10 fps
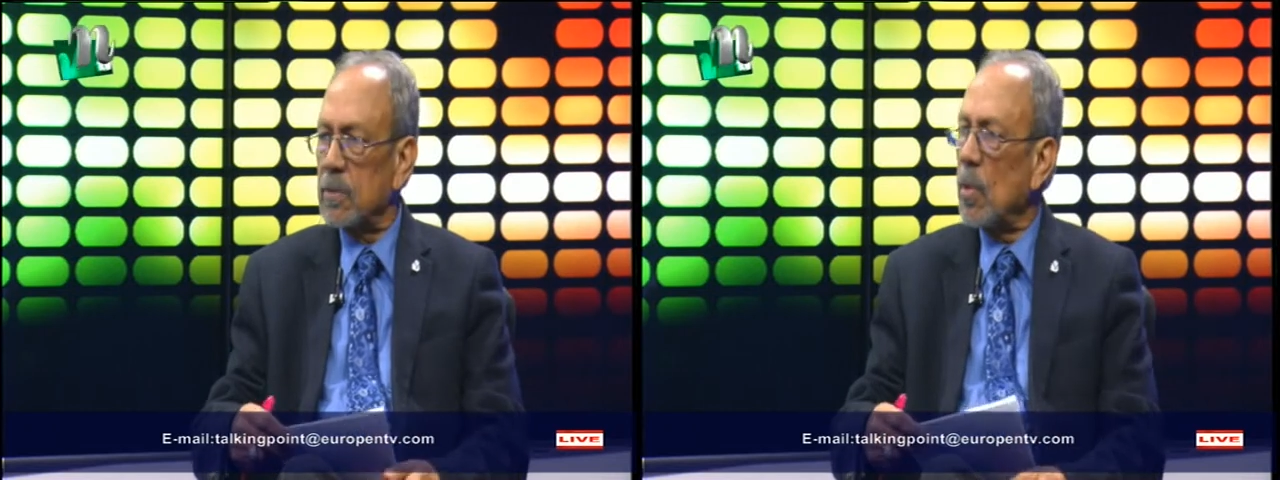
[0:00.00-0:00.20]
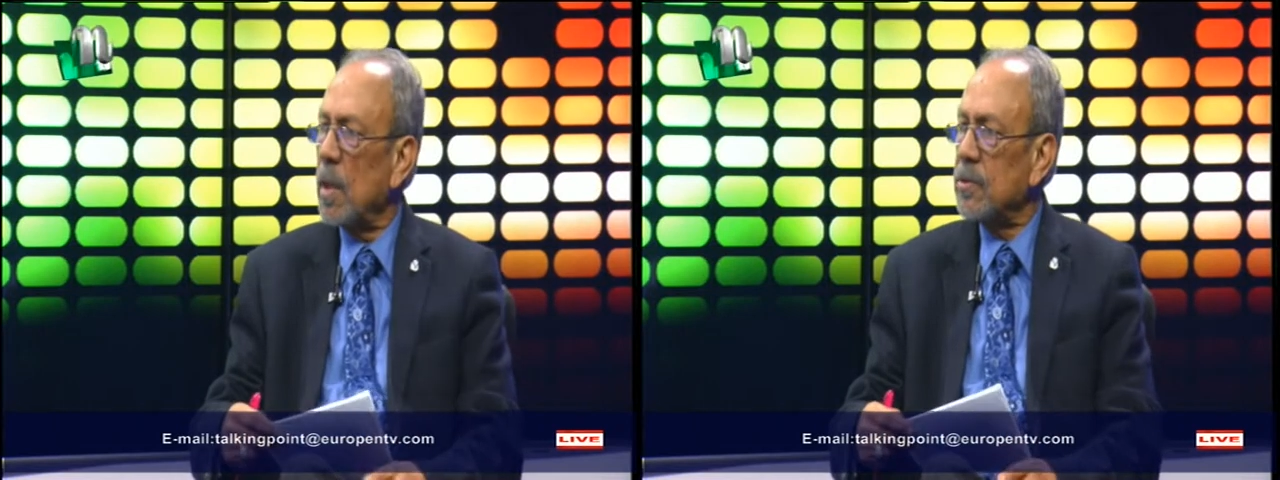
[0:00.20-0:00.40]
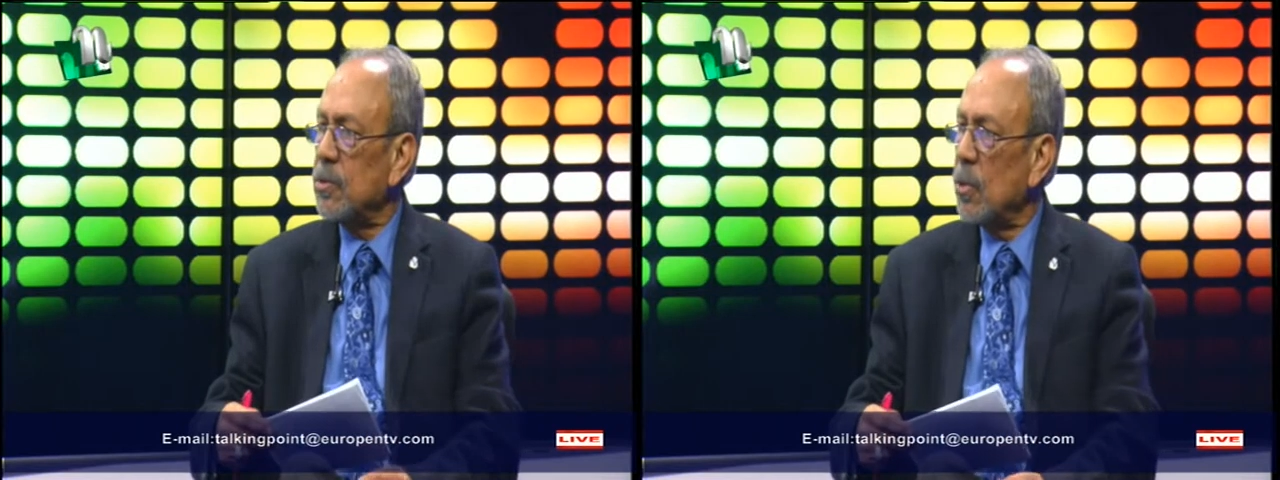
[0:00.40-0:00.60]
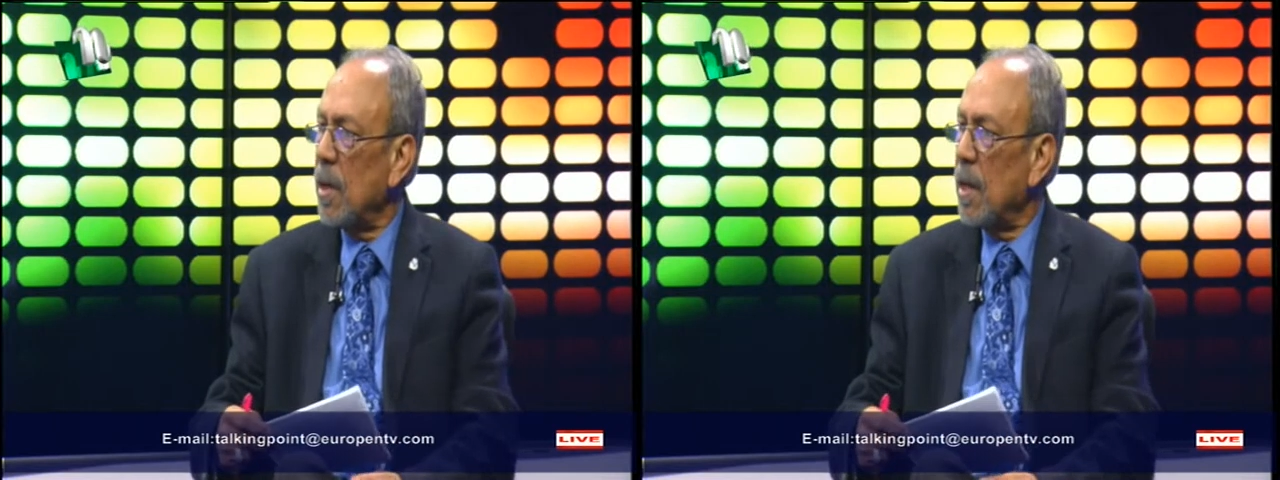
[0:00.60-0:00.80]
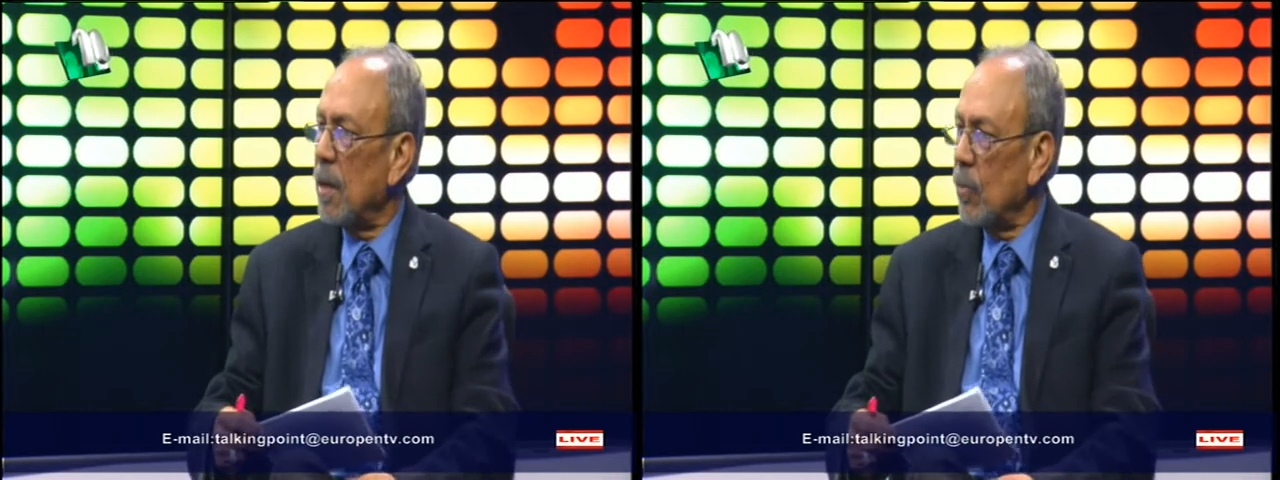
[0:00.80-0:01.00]
Kyaw,
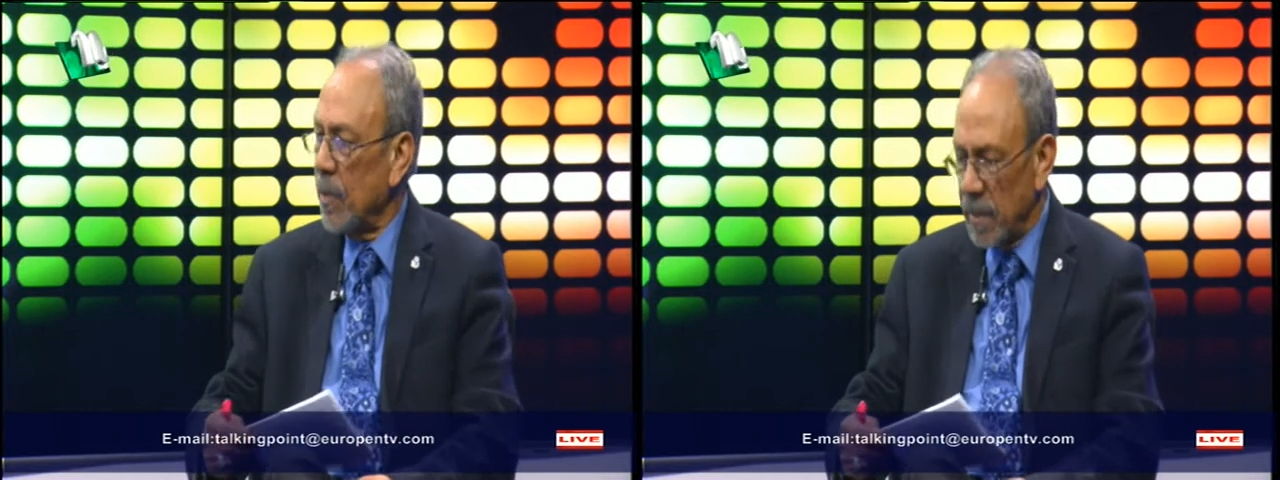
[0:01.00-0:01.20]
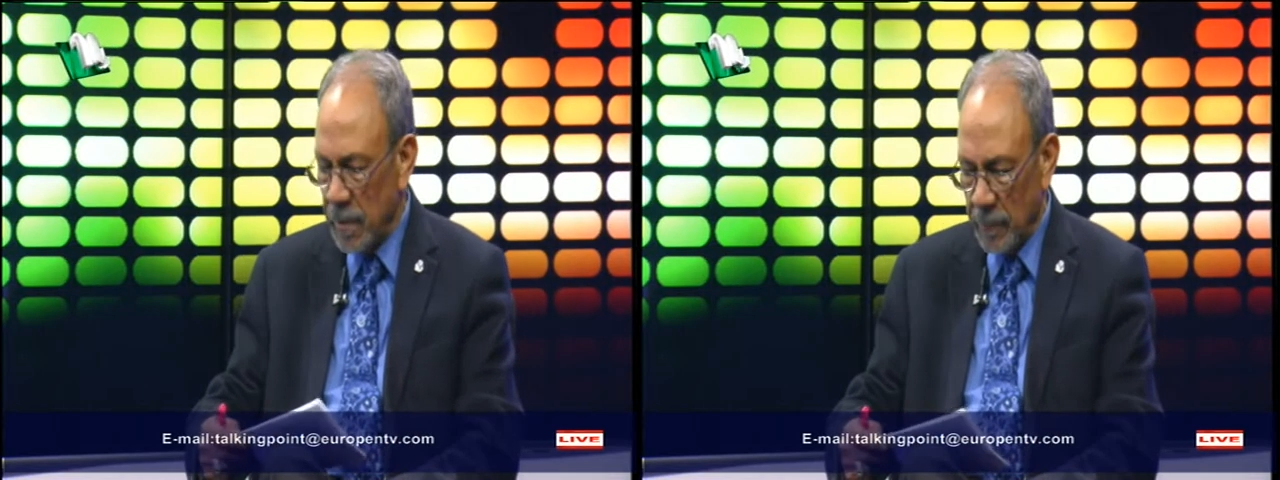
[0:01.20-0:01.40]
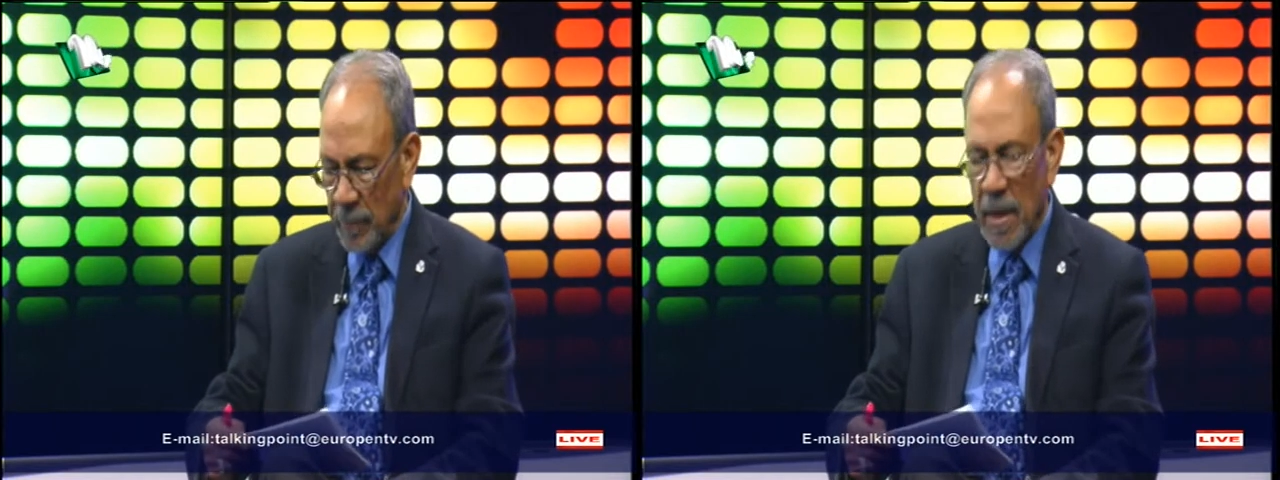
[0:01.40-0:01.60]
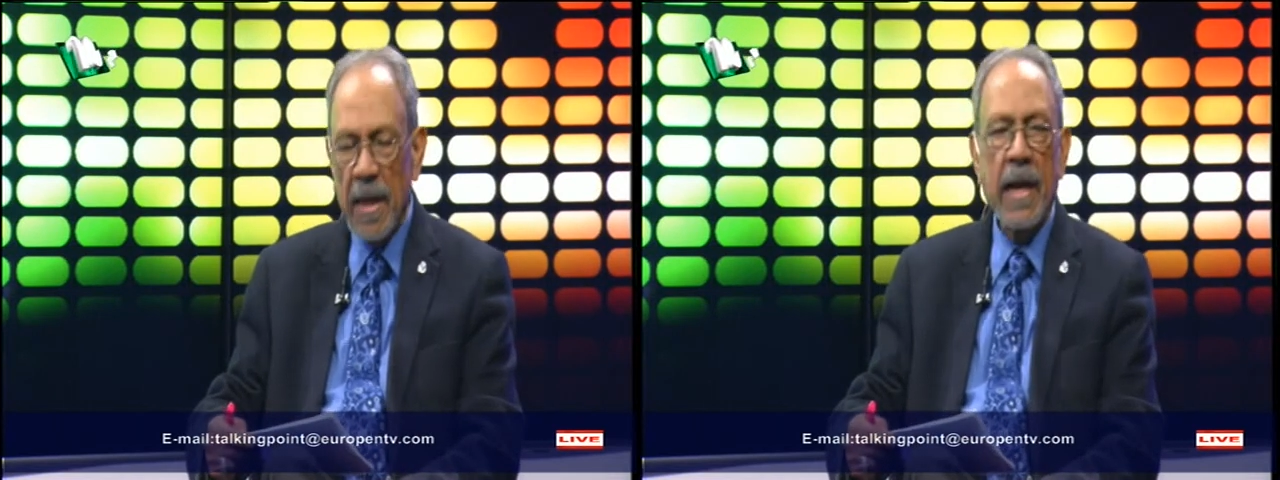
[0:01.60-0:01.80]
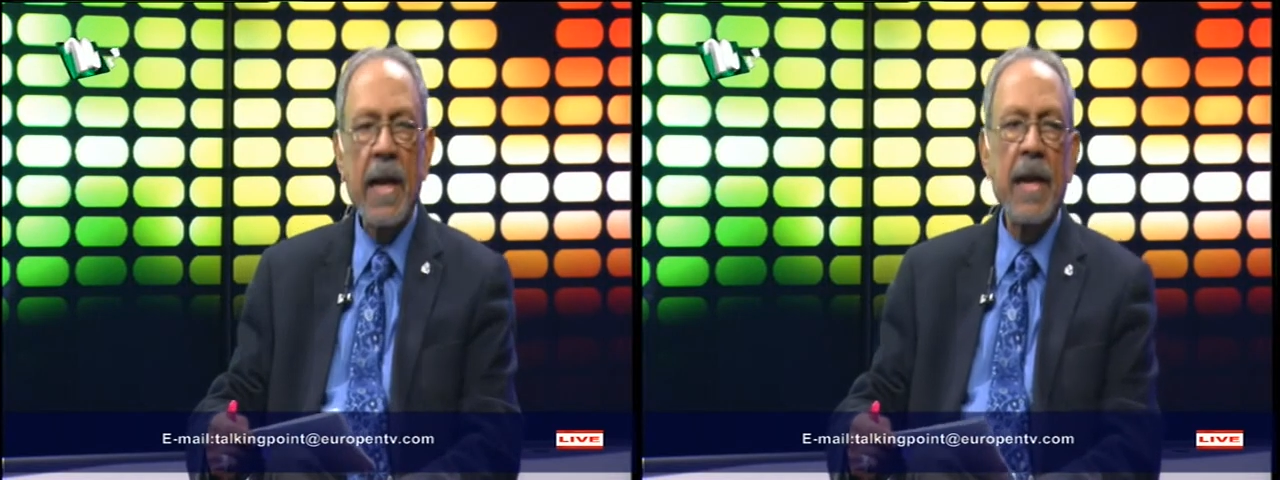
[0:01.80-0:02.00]
Kyaw Win
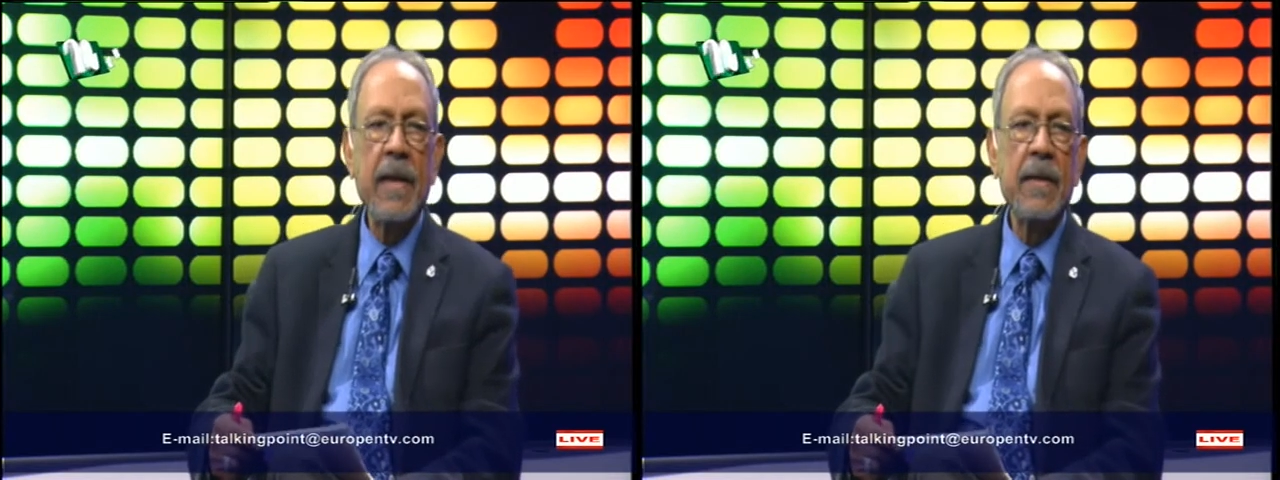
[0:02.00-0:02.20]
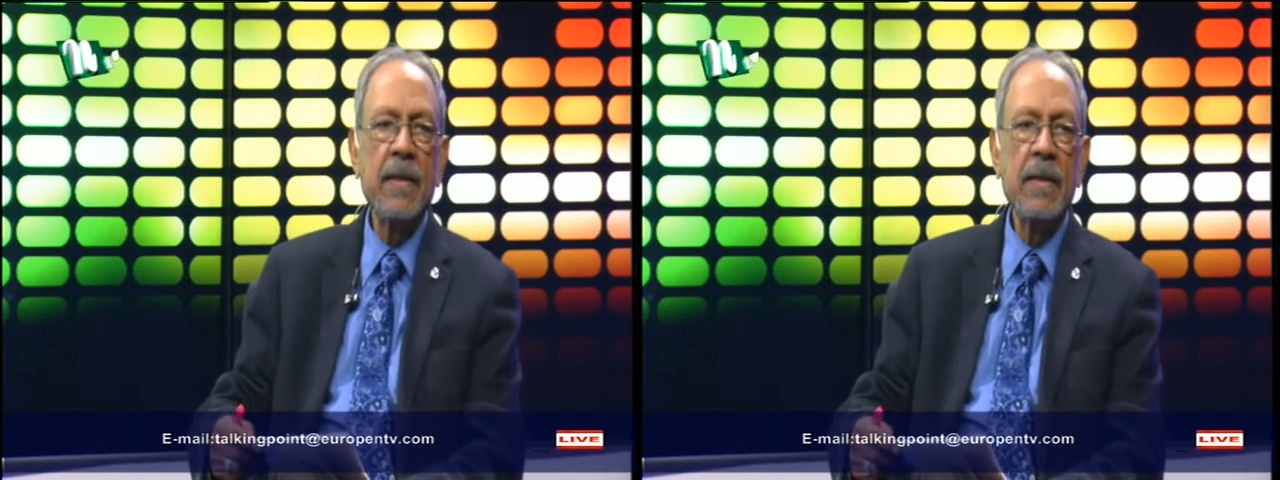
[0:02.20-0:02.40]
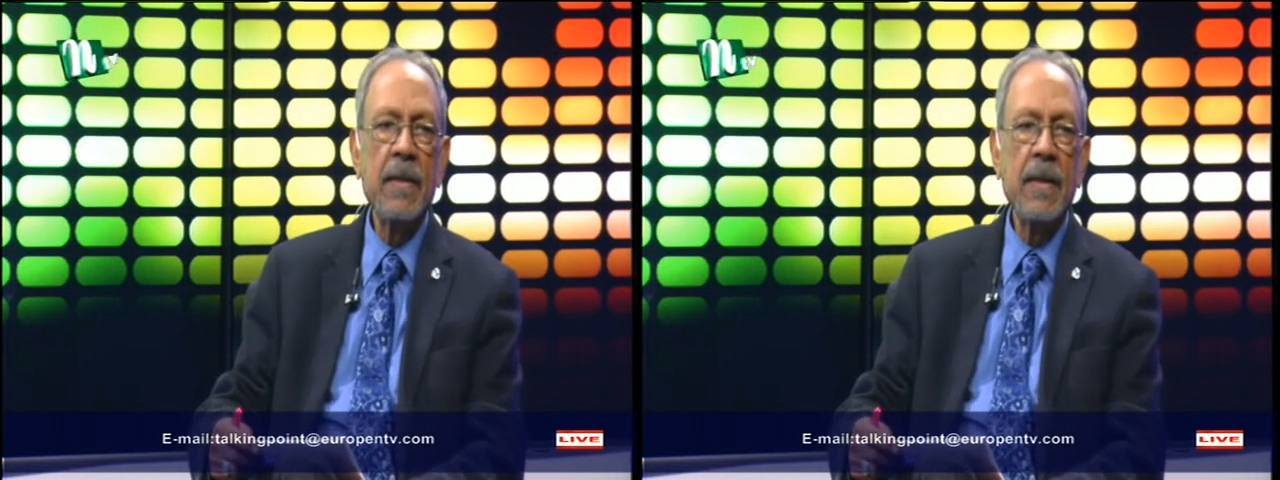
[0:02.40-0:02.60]
and uh,